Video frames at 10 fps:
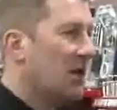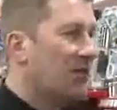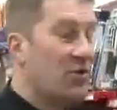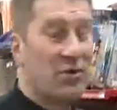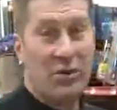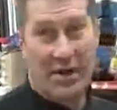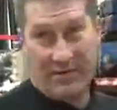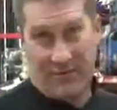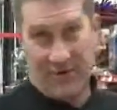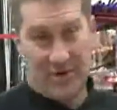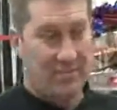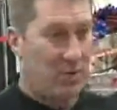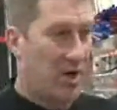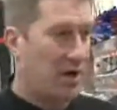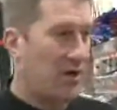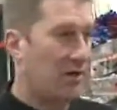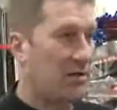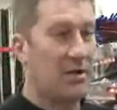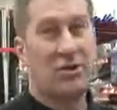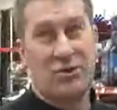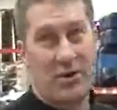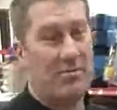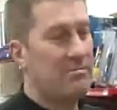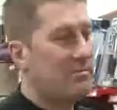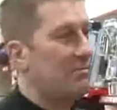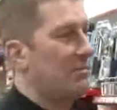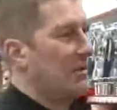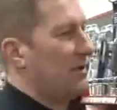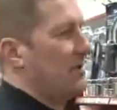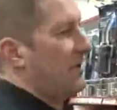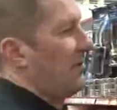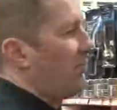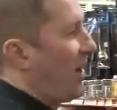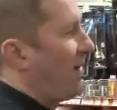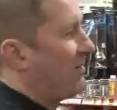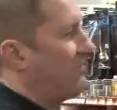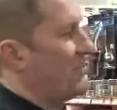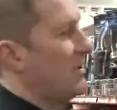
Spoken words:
If you do have it freeze and break, the extreme problem,